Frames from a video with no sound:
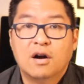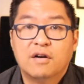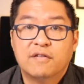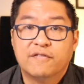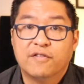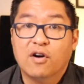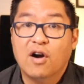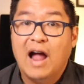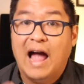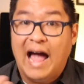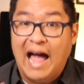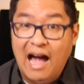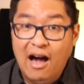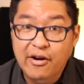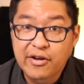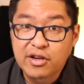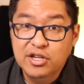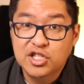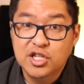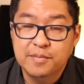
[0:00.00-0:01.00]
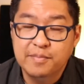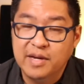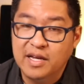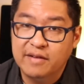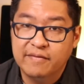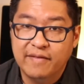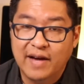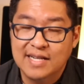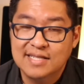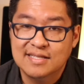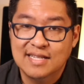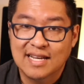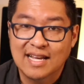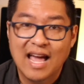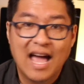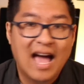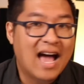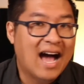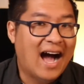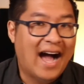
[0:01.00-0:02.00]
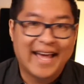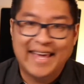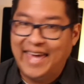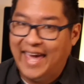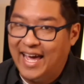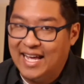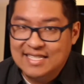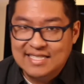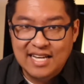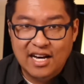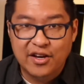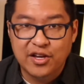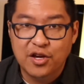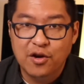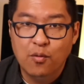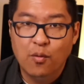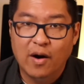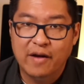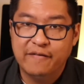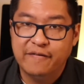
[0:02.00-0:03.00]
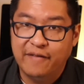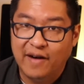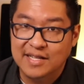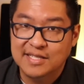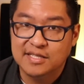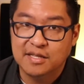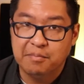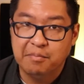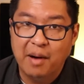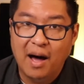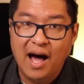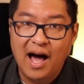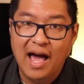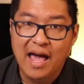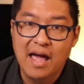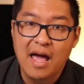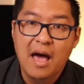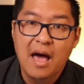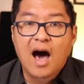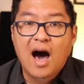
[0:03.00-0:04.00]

For how you should be investing, I can't tell you what funds to buy.